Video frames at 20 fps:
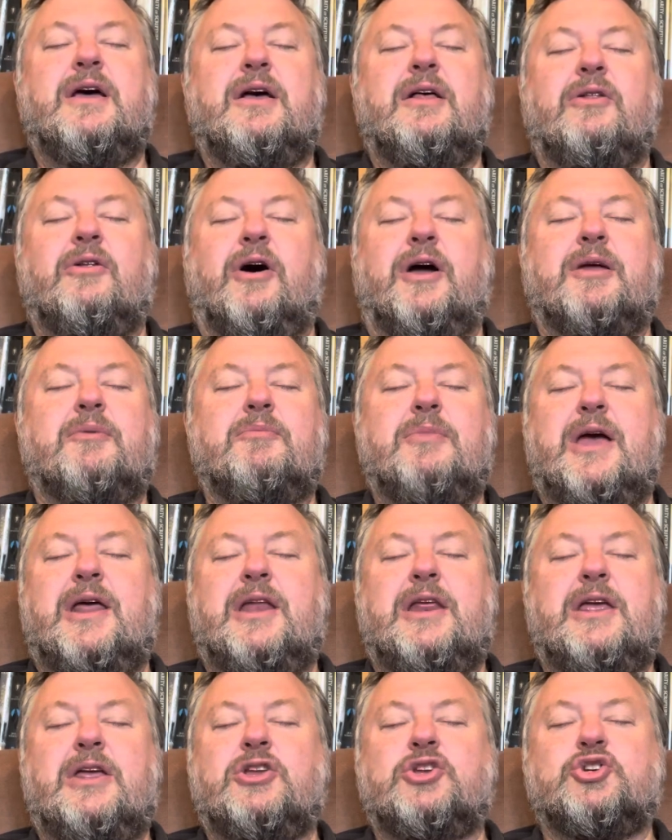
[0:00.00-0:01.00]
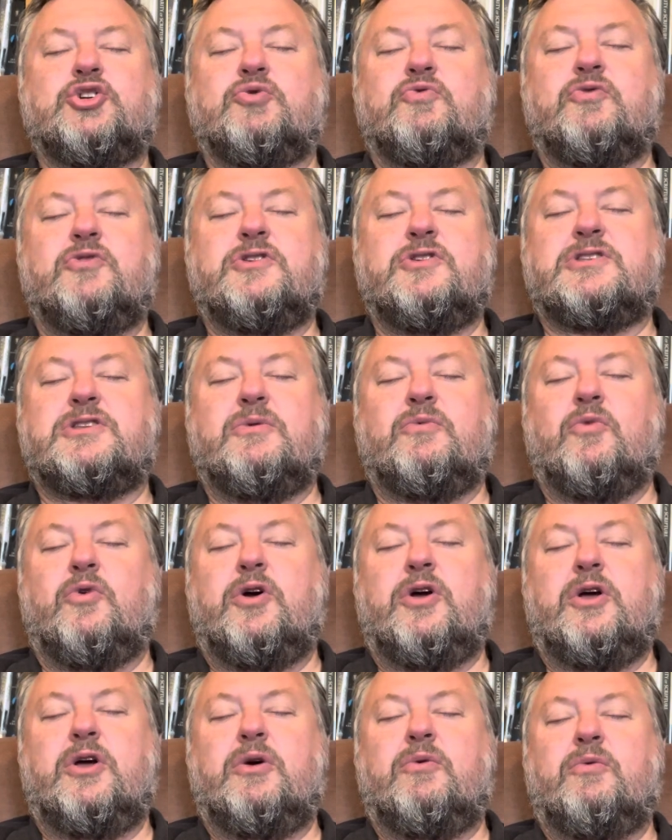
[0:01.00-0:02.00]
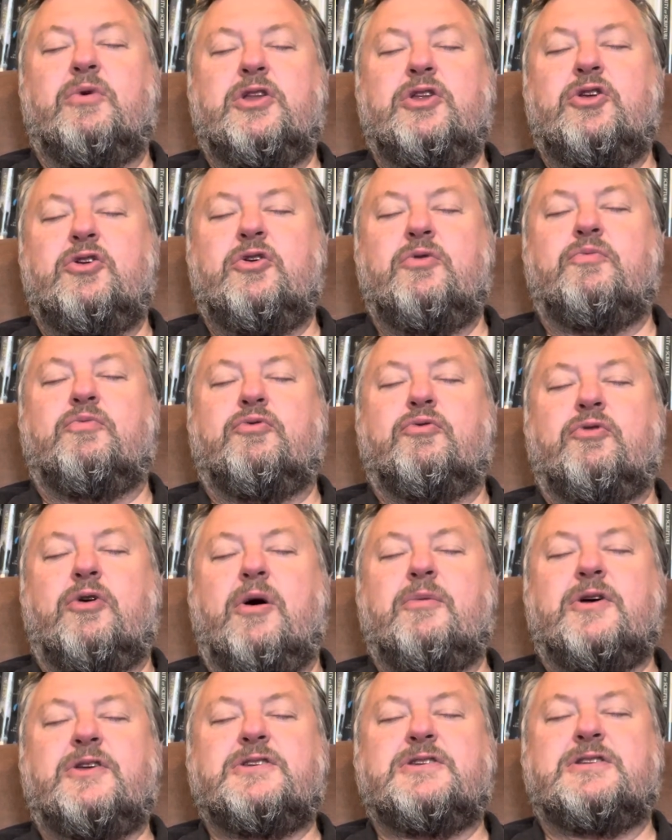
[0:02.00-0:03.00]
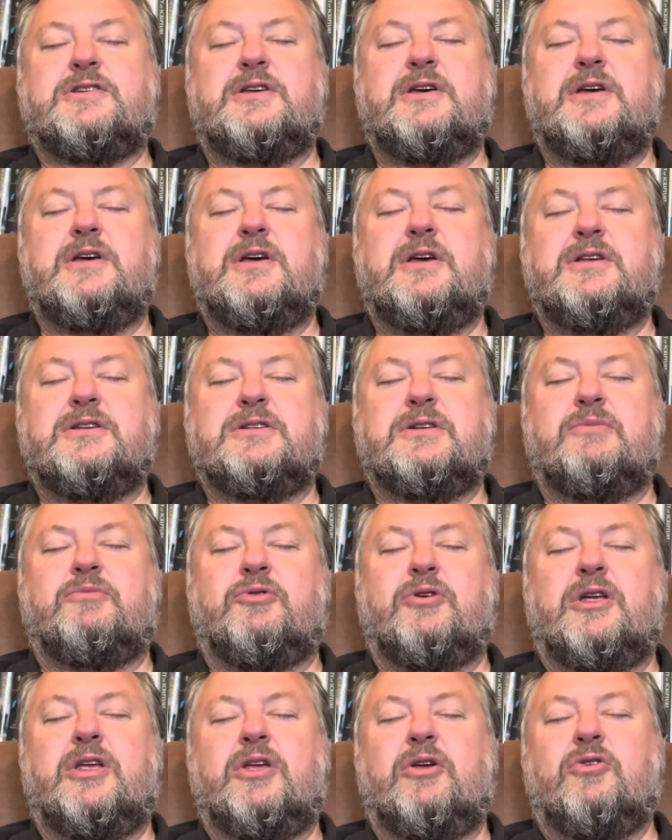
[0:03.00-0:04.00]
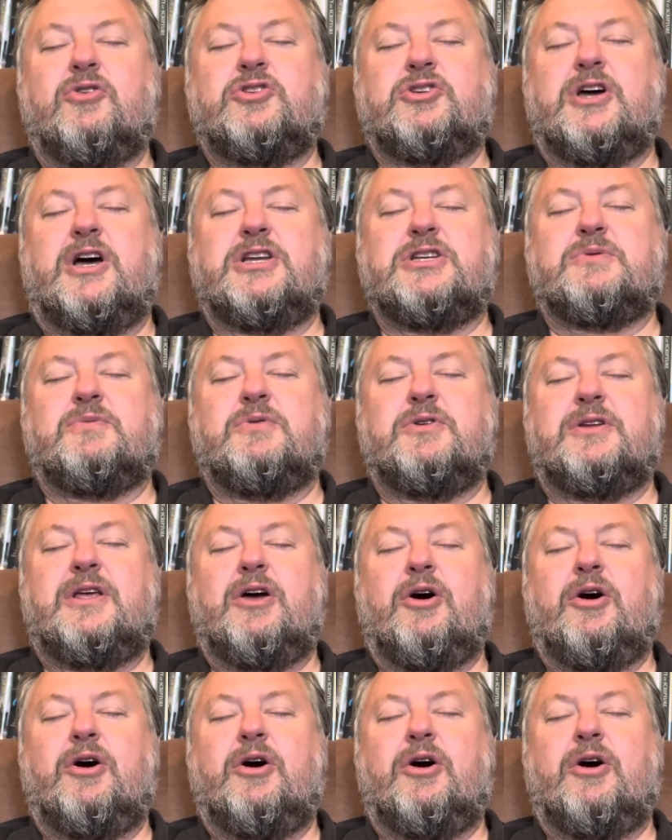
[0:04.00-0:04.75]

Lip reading: like many in Jerusalem were when you promised to bring your judgment.